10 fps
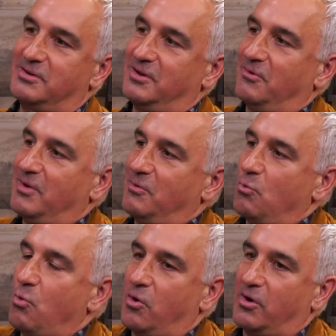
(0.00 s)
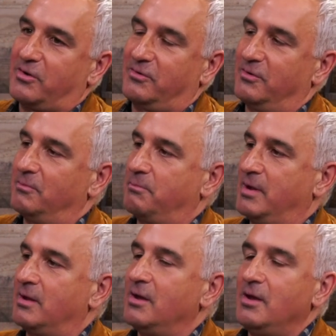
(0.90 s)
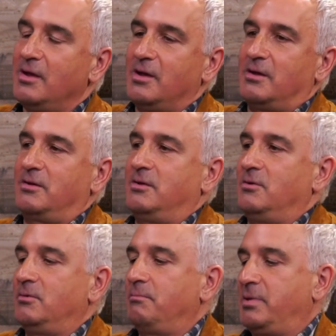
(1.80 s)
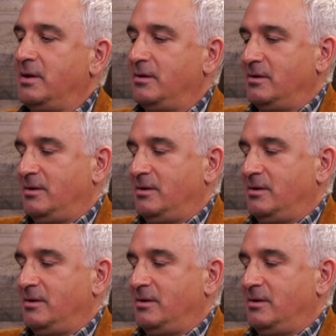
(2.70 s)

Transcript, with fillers: you know, at work, you know, being, you know, being